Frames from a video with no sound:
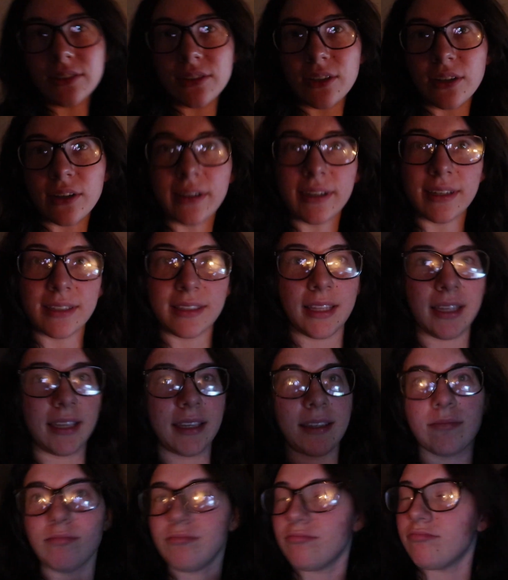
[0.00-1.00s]
dark,
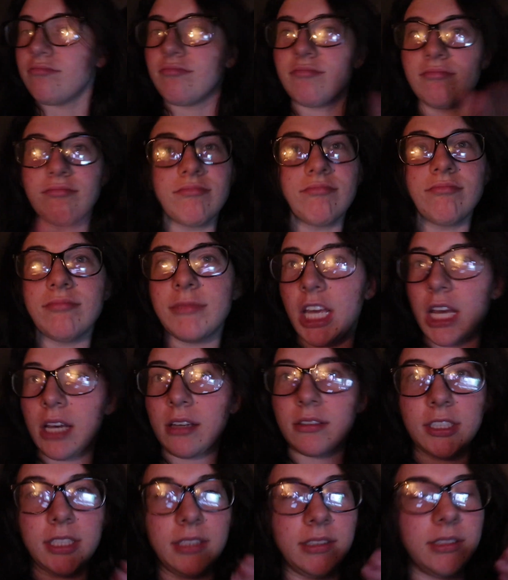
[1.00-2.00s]
like the
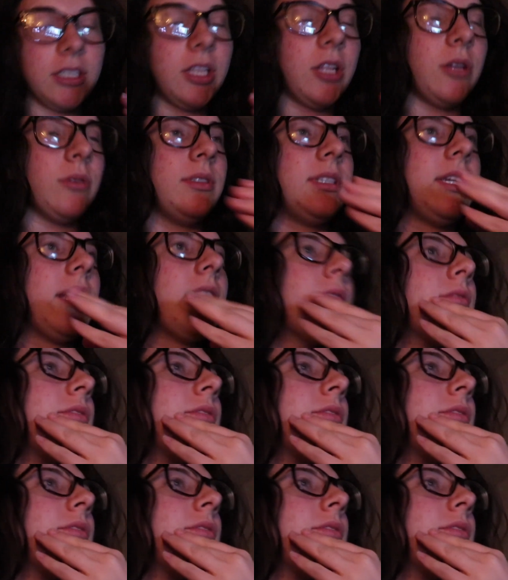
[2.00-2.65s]
house is closed down